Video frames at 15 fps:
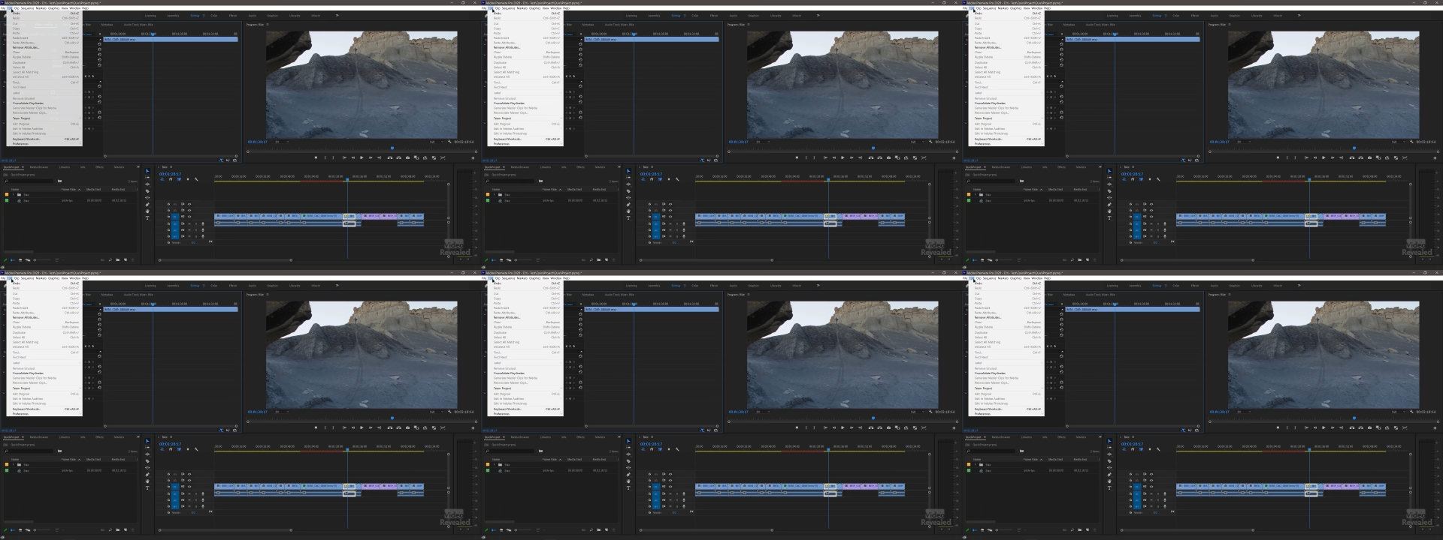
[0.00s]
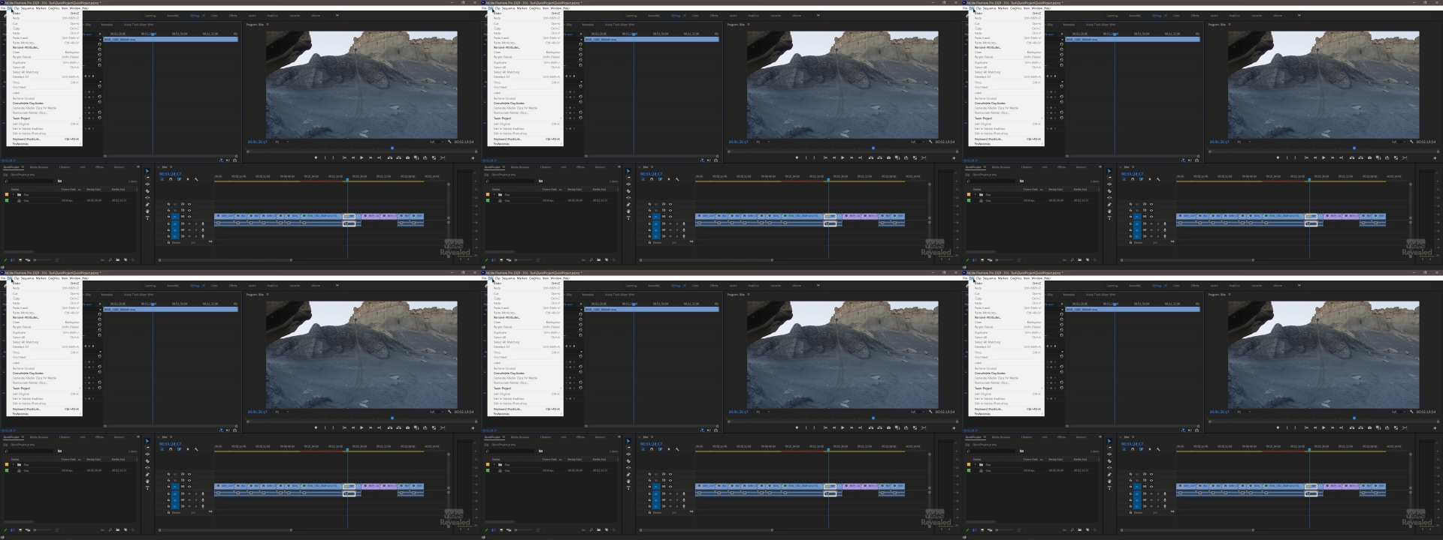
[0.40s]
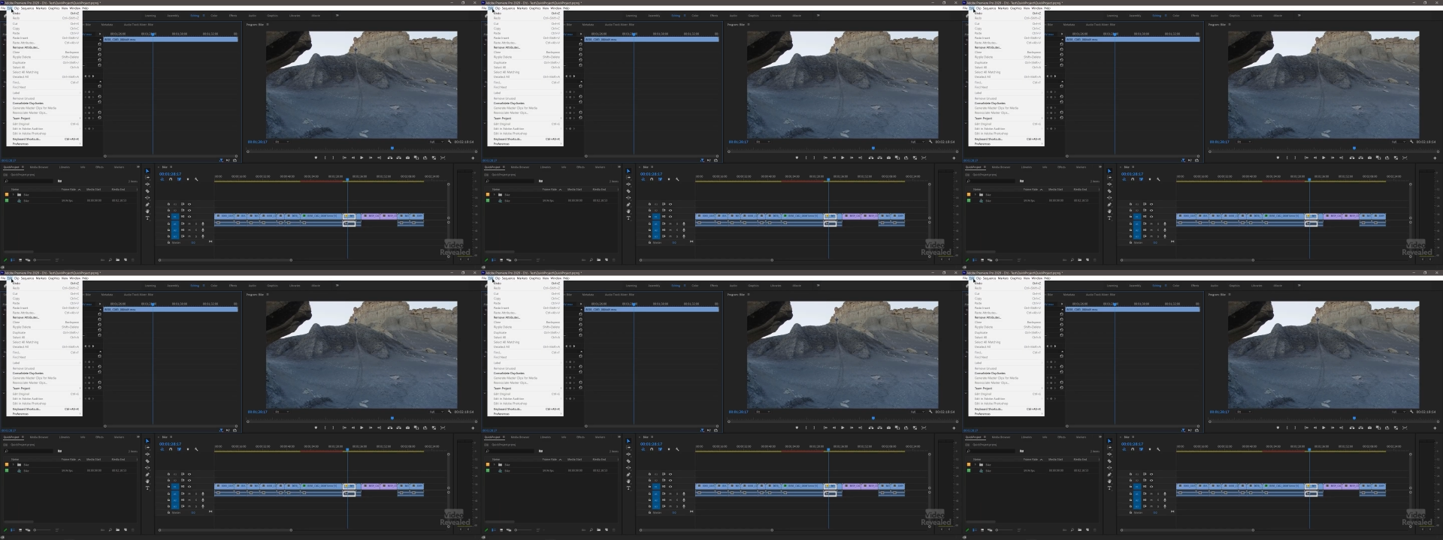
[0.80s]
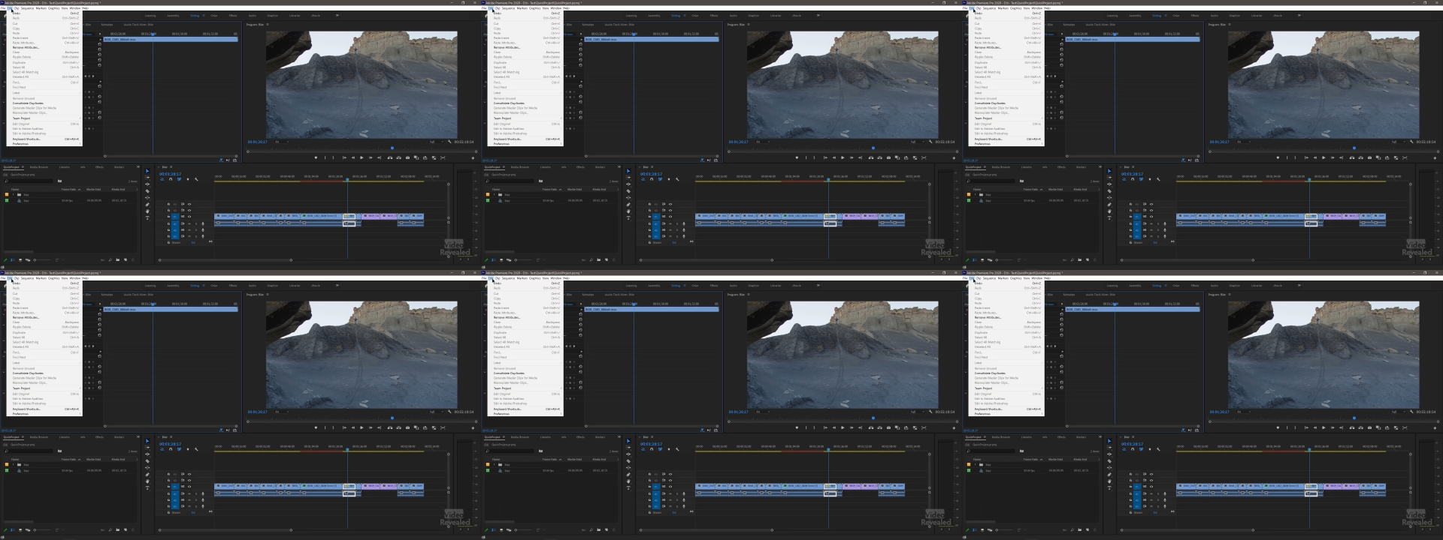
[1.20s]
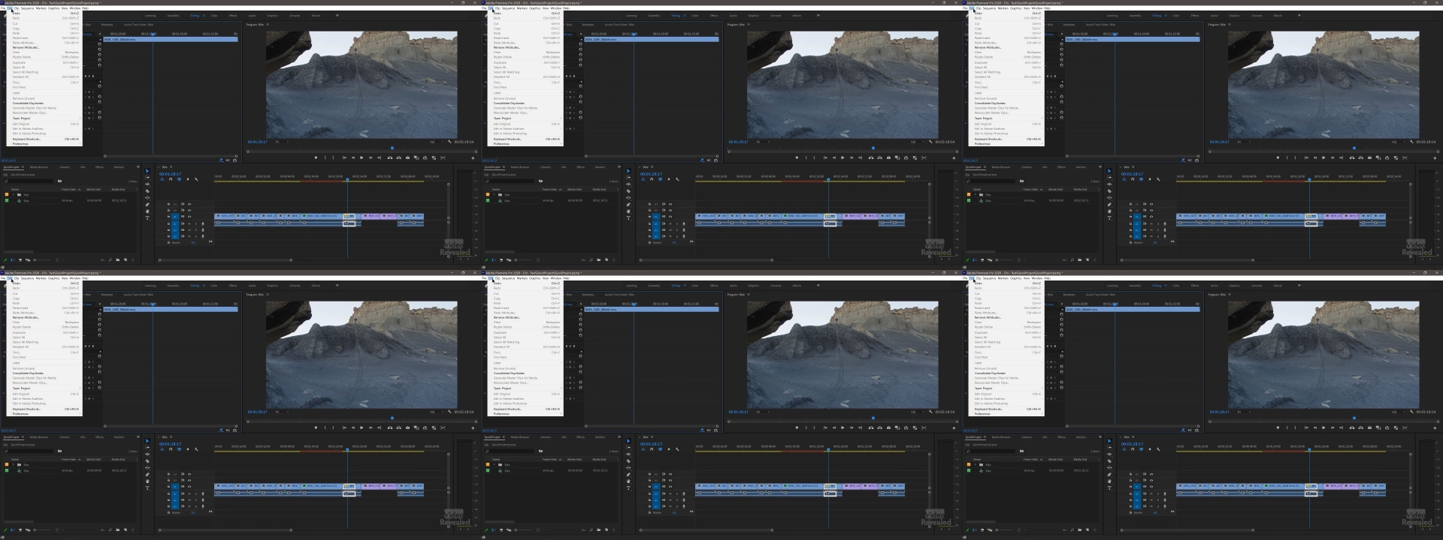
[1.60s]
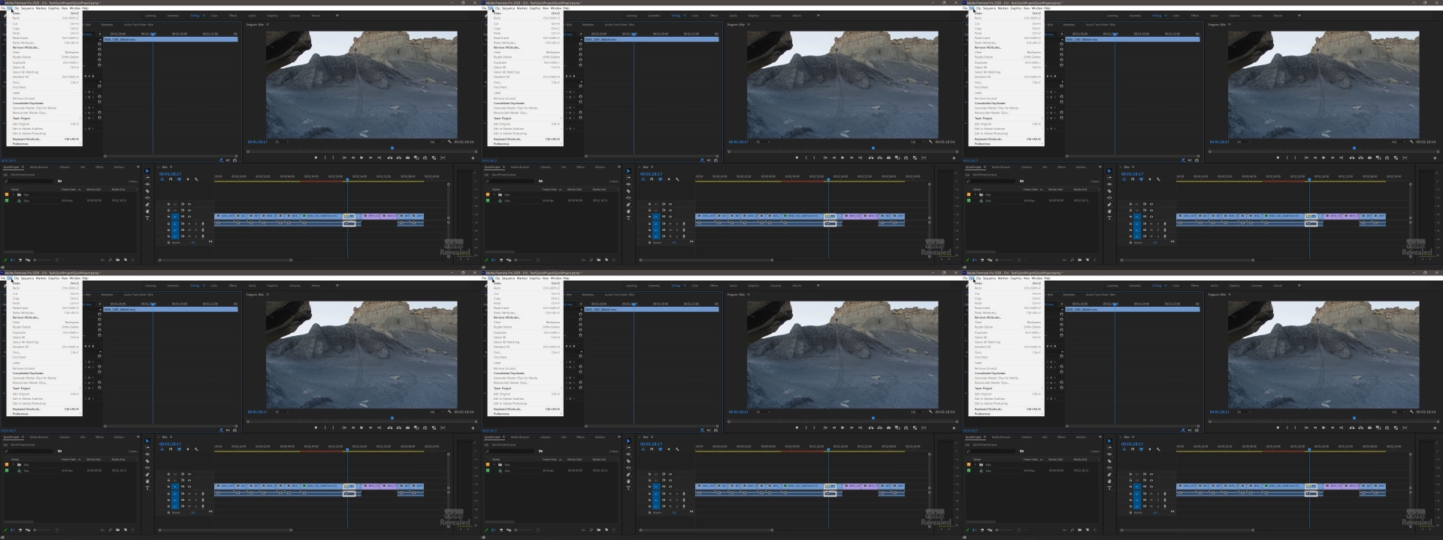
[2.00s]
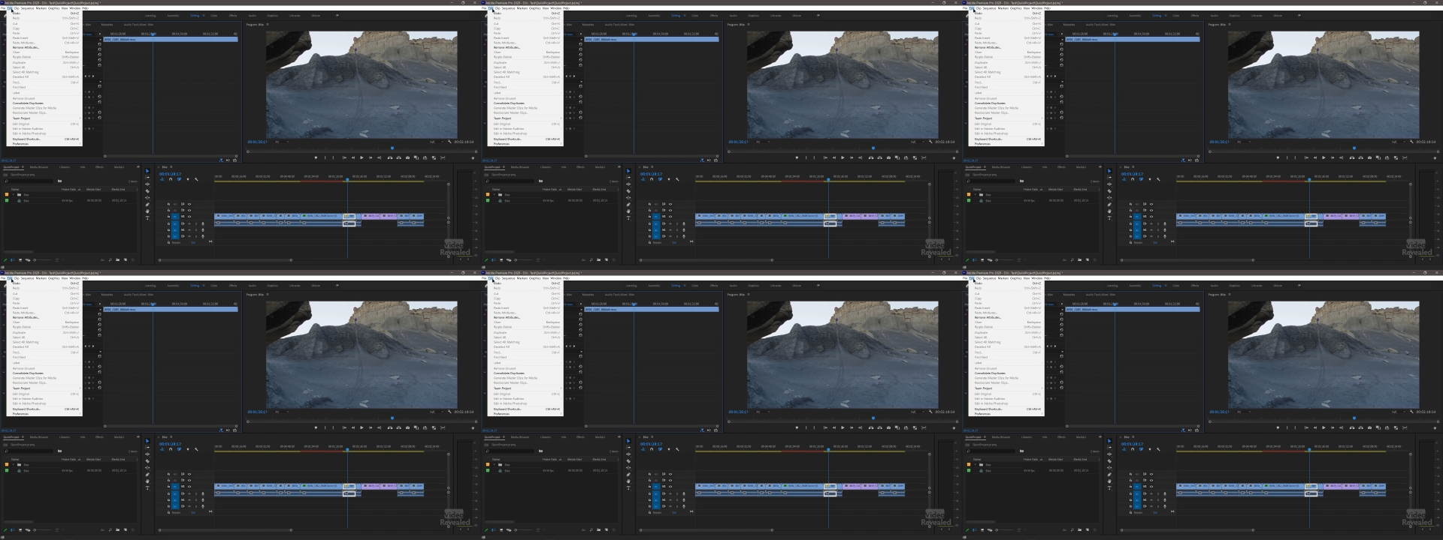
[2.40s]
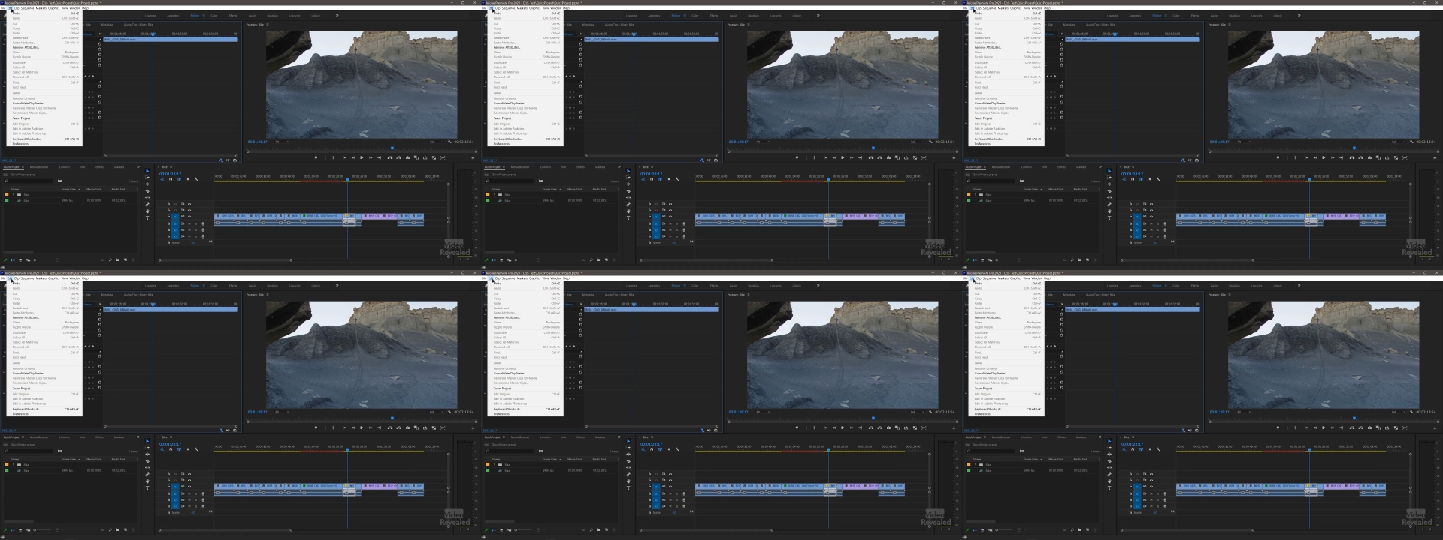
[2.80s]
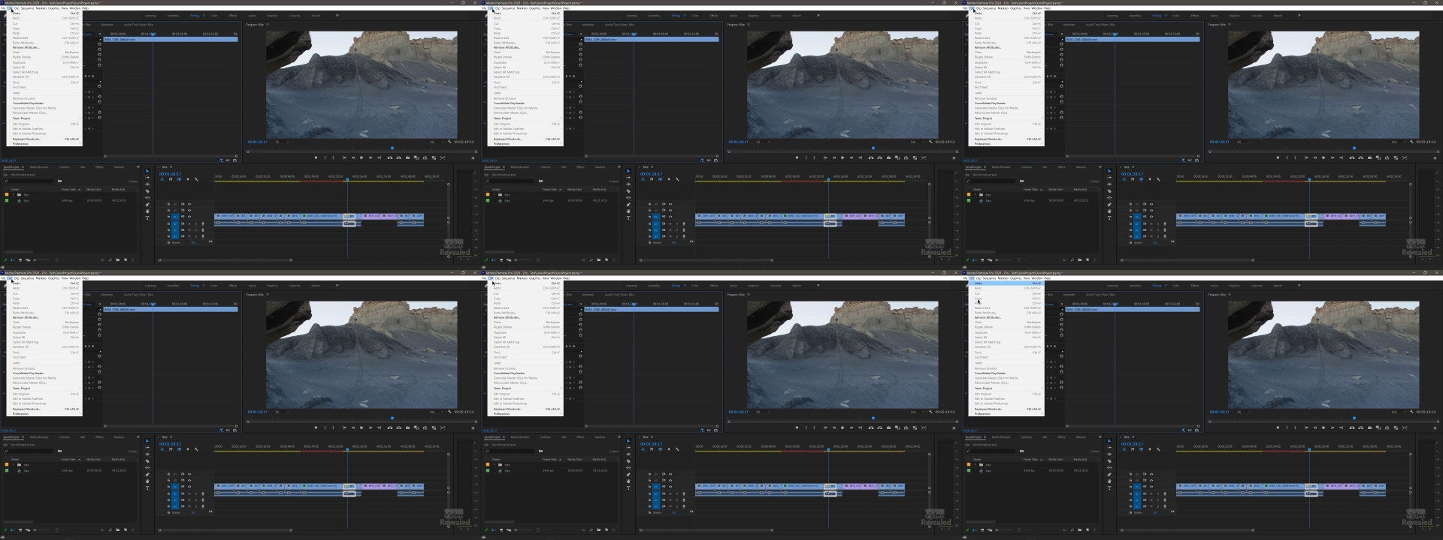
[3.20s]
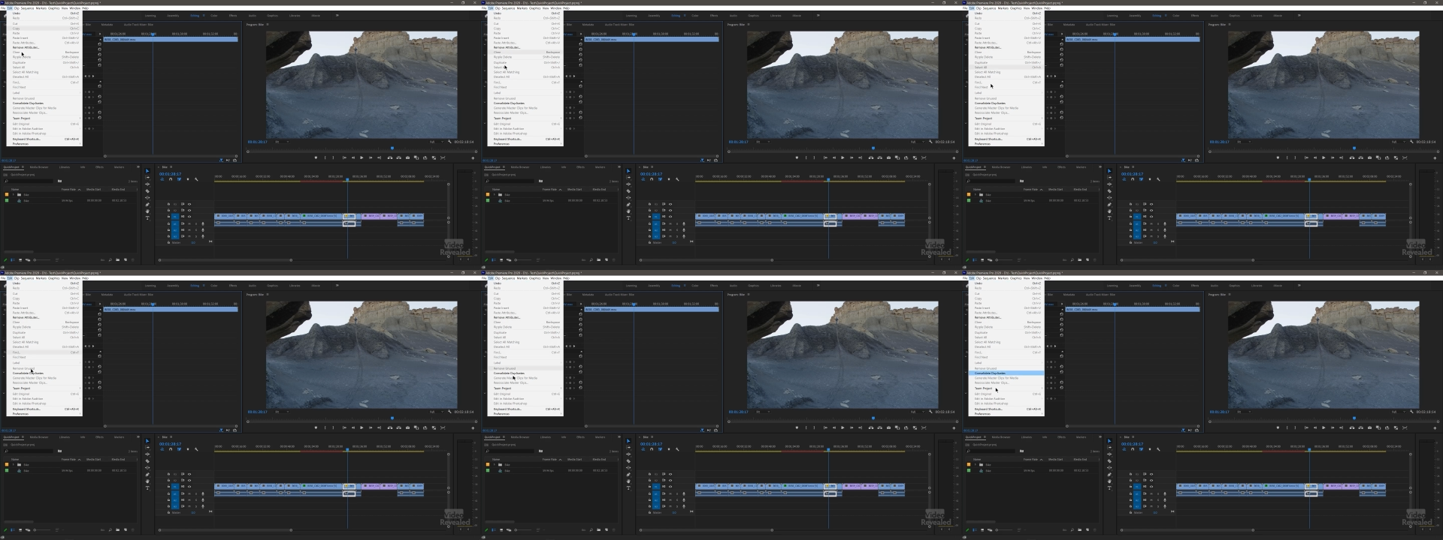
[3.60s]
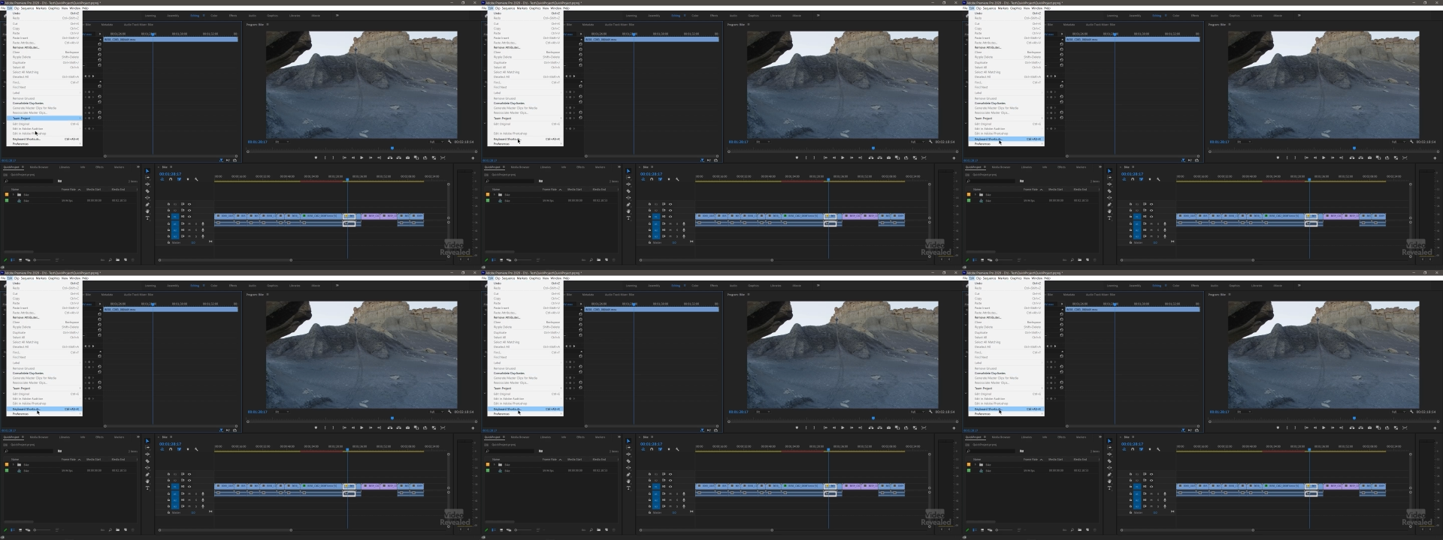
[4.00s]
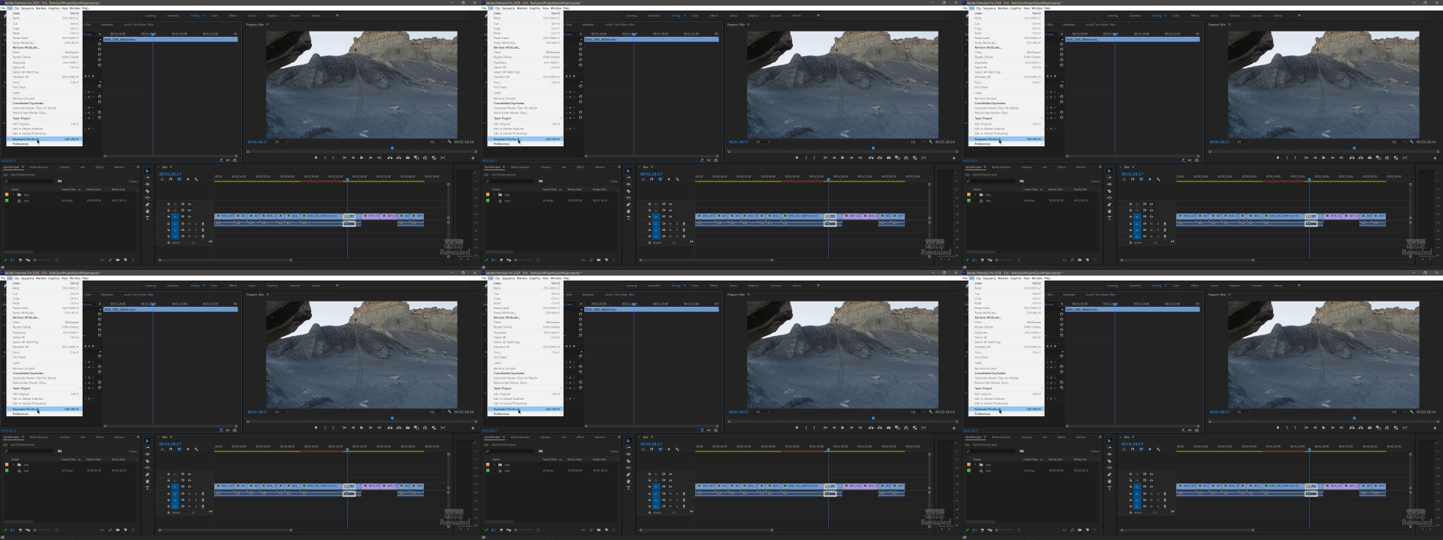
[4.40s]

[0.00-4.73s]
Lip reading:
No face is visible, so there are no lips to read.